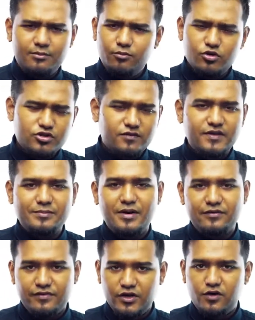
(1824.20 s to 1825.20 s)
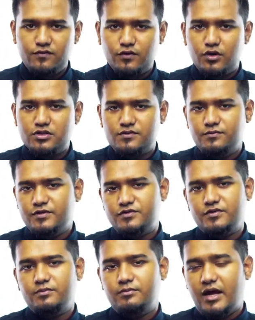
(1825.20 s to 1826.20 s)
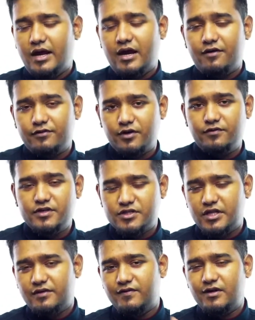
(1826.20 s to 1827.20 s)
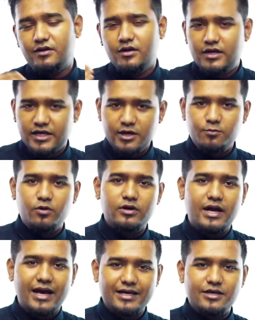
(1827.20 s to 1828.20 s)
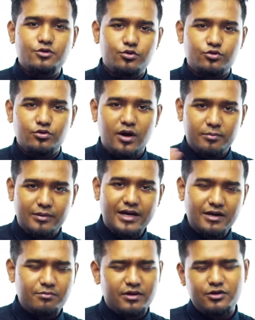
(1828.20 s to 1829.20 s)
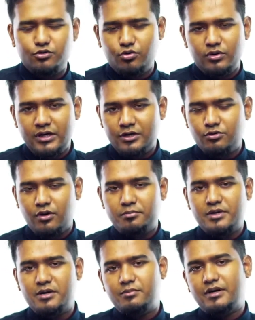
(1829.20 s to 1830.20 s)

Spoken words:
Most of them are free of cost, and after which they will keep on nagging you to upgrade, but you don't need to upgrade.